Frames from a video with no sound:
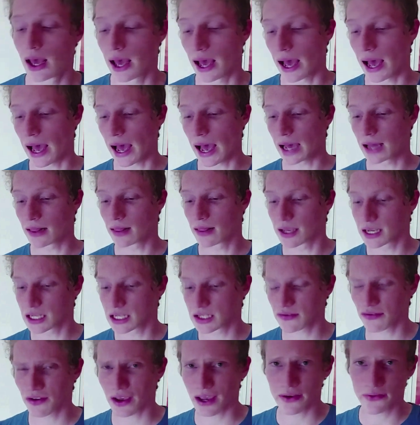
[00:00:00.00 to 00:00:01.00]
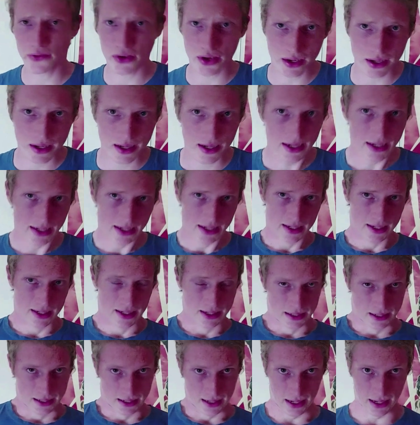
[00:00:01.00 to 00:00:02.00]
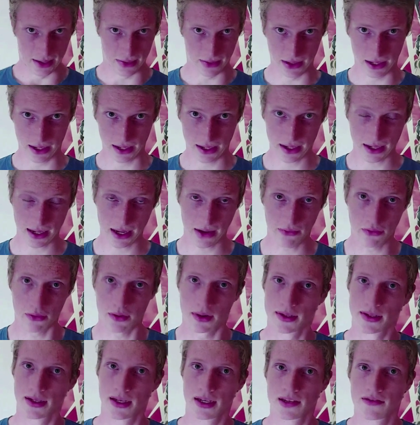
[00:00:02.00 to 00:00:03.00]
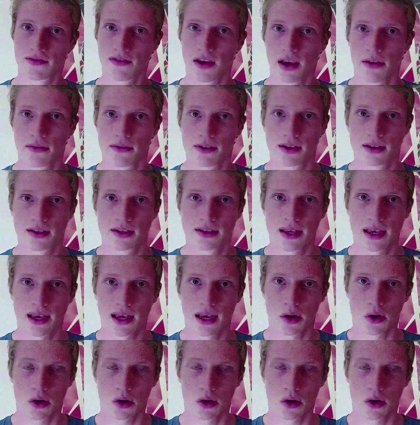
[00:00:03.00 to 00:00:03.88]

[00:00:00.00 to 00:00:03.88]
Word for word: Uh, least favourite, I think everyone's least favourite is uh,